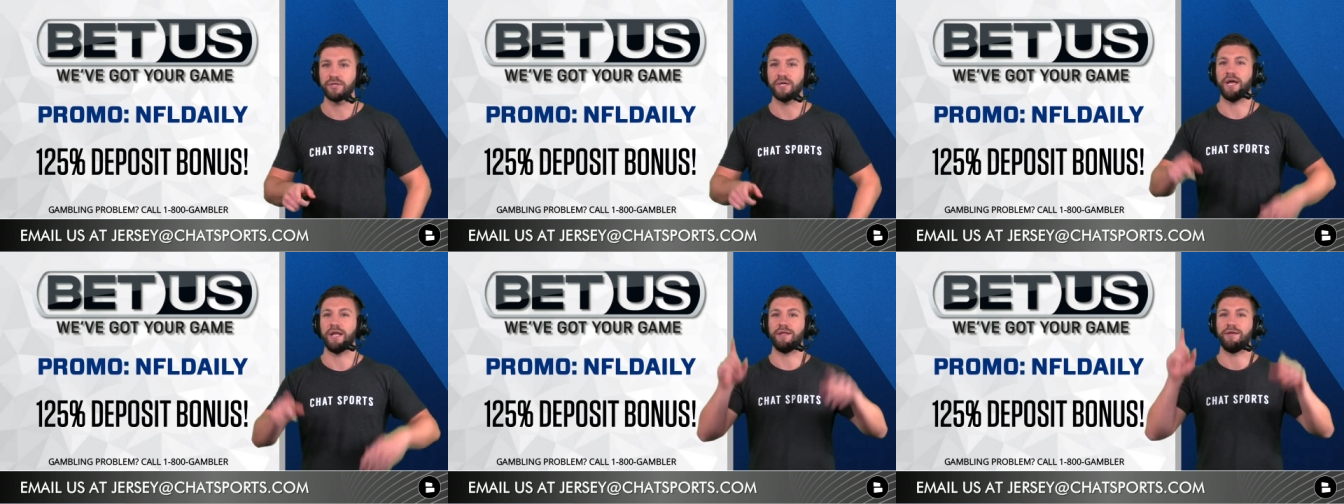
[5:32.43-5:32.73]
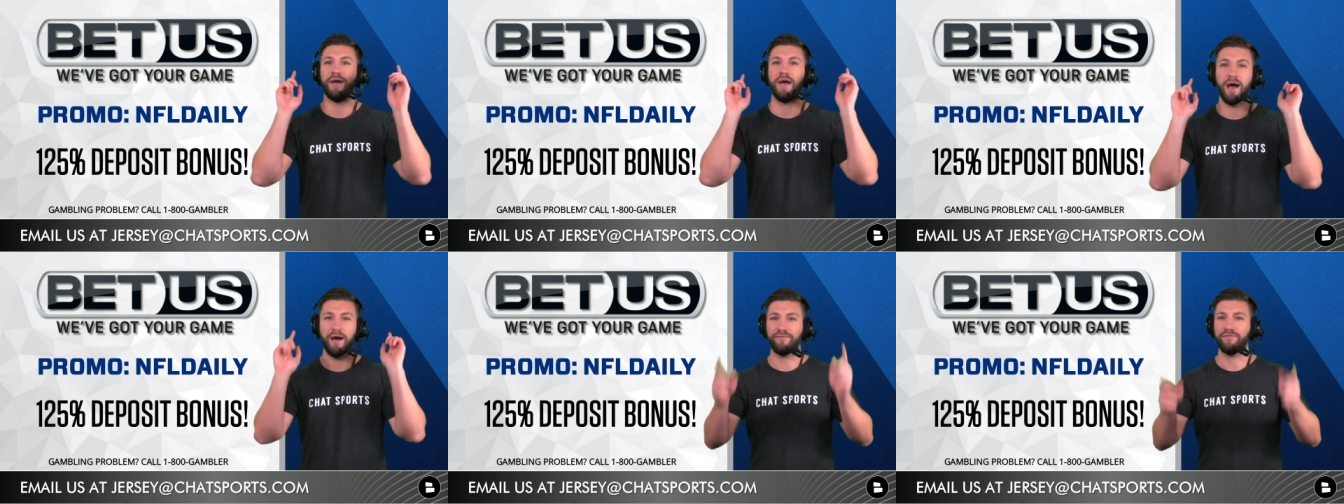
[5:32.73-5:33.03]
and
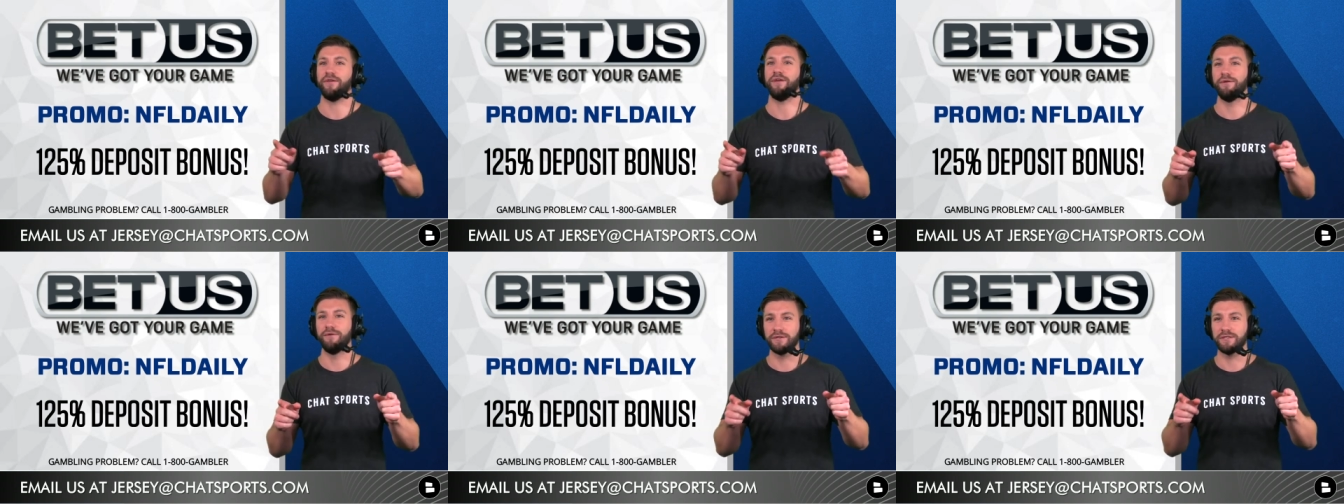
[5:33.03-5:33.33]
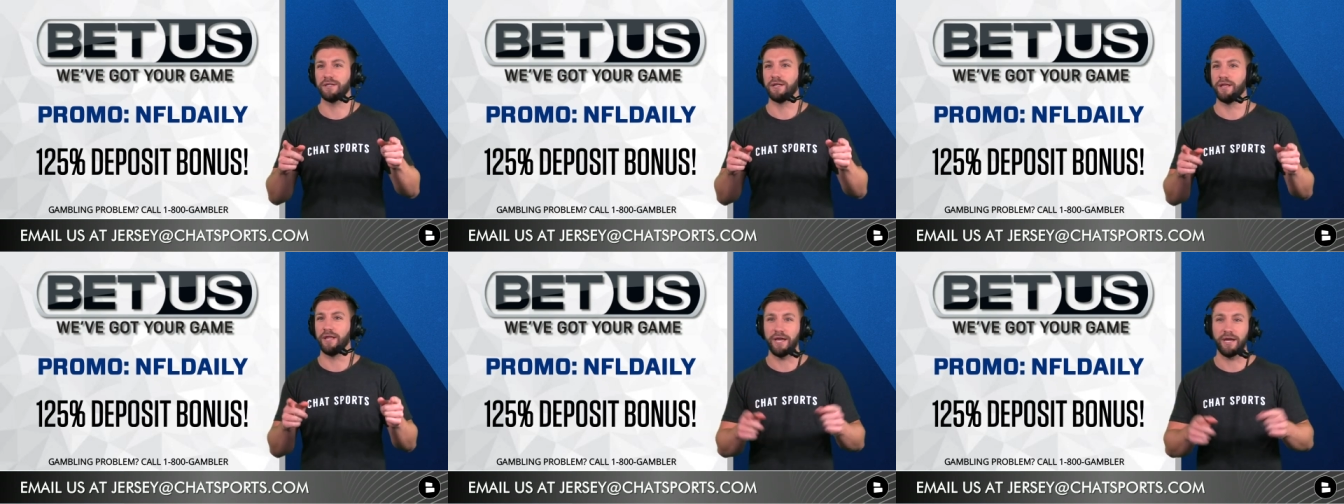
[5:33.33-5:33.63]
you have to use
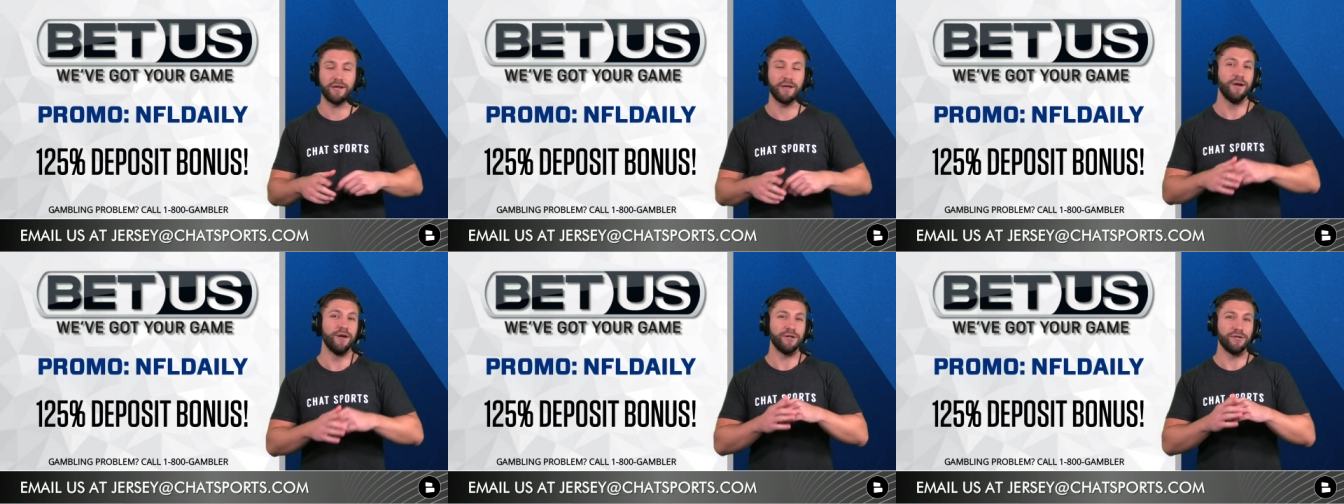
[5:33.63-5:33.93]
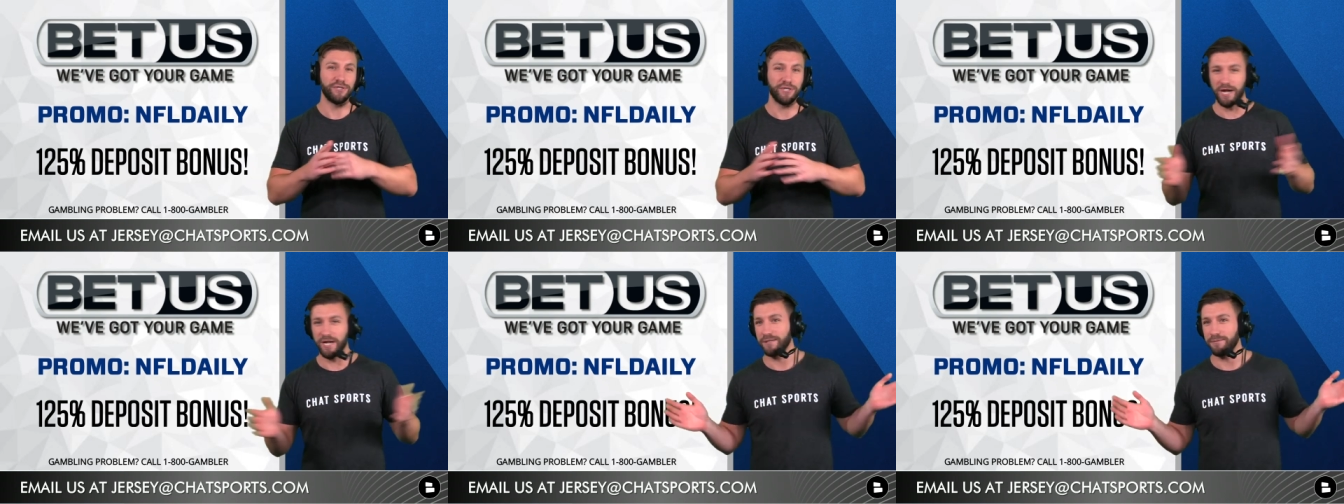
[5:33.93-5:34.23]
the link
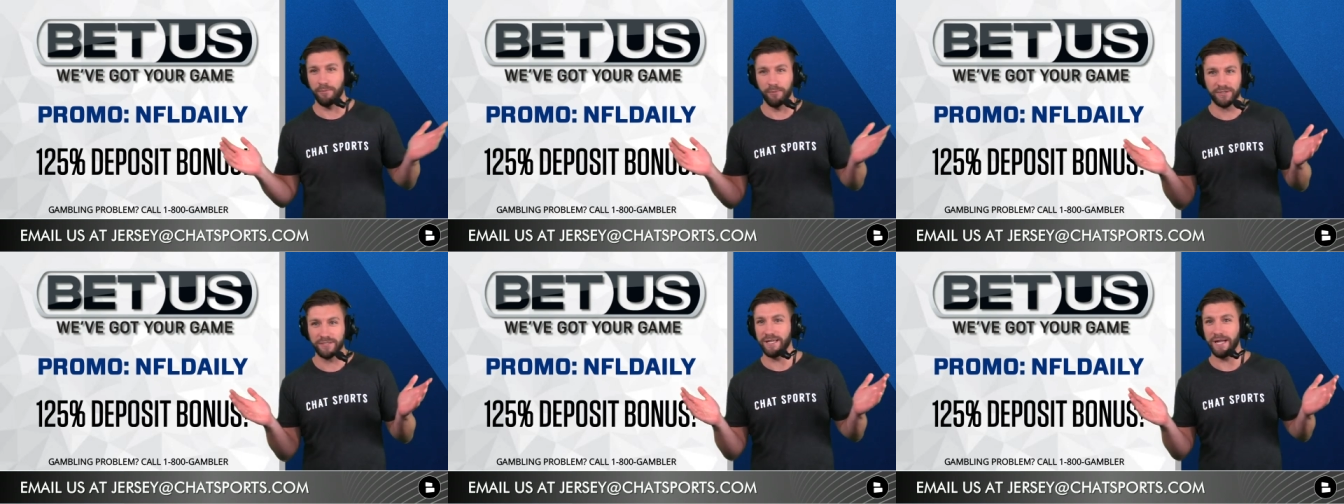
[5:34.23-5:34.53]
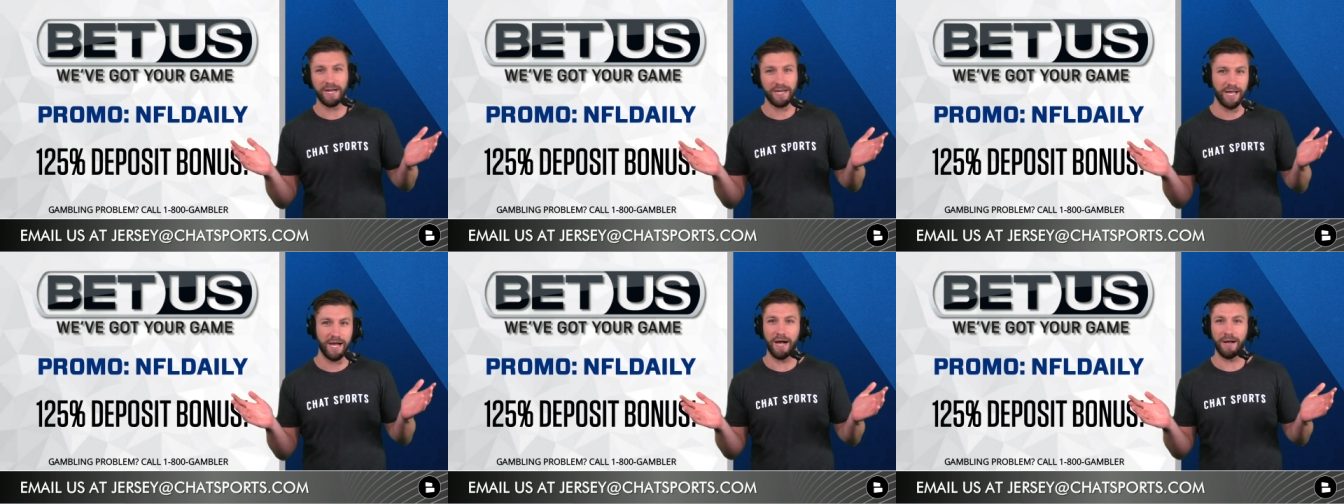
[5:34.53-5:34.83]

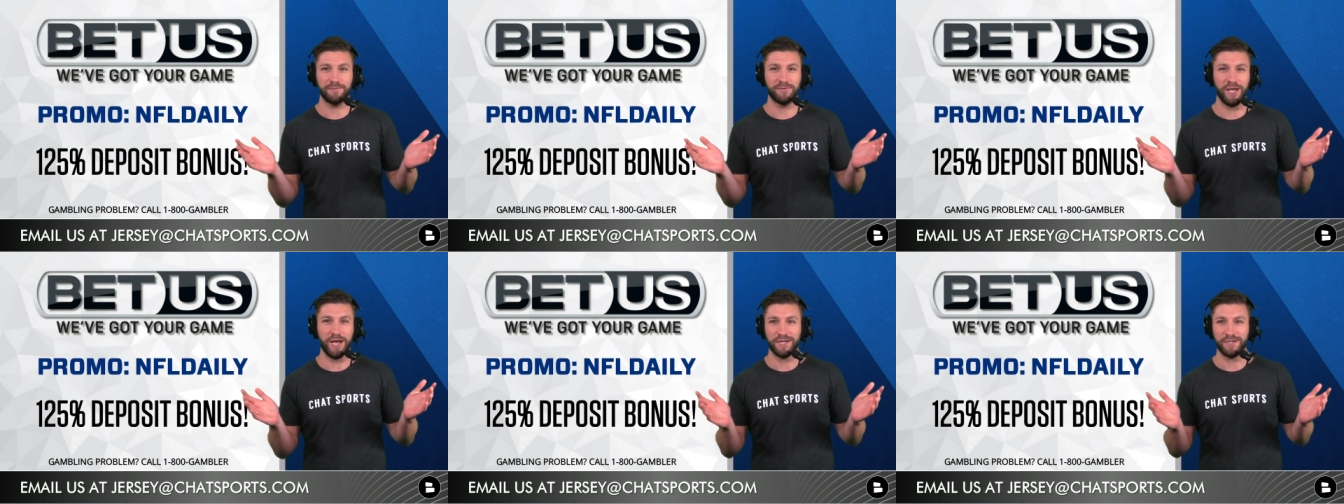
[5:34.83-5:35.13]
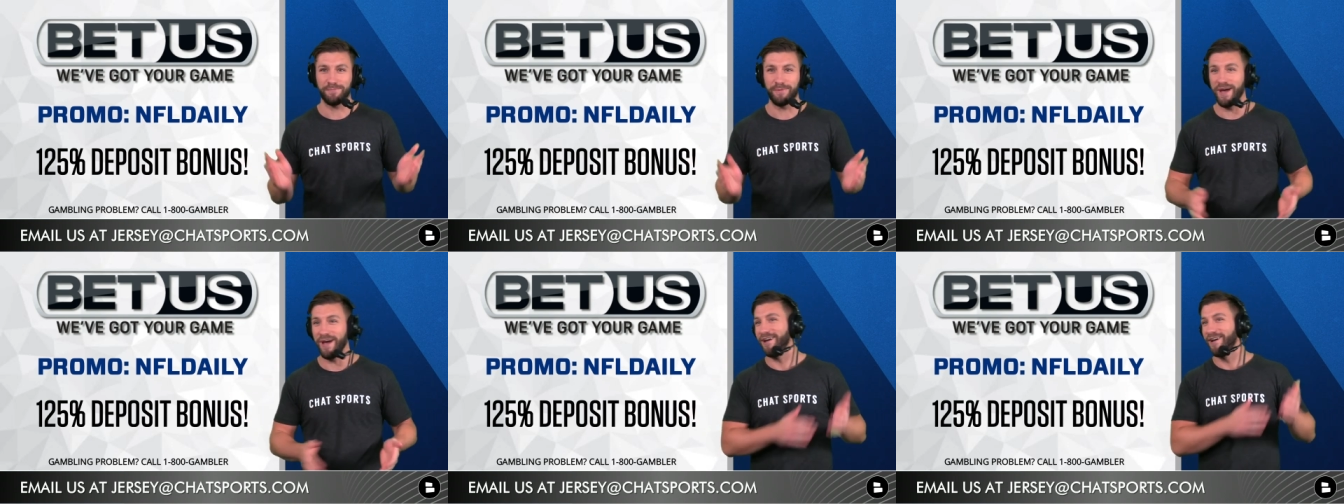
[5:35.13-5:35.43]
chatsports.com slash
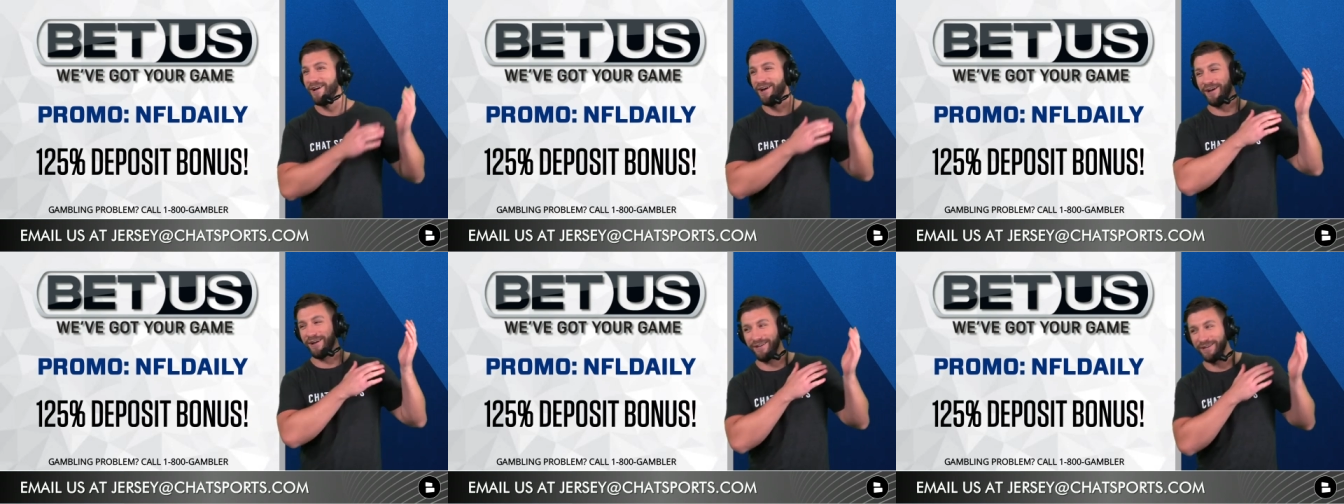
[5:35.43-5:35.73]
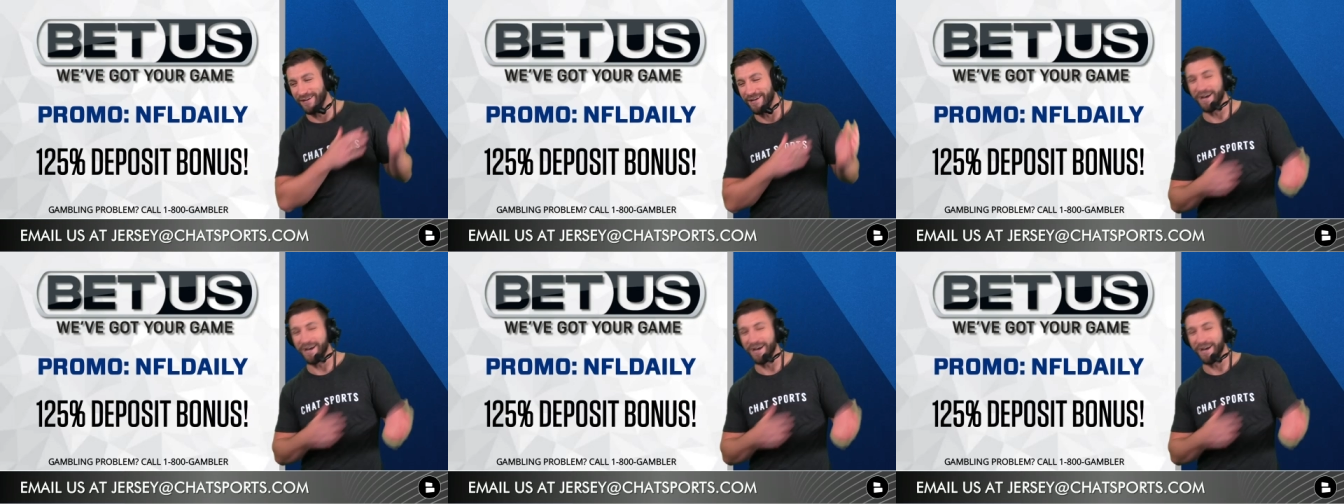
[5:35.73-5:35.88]
bet, and you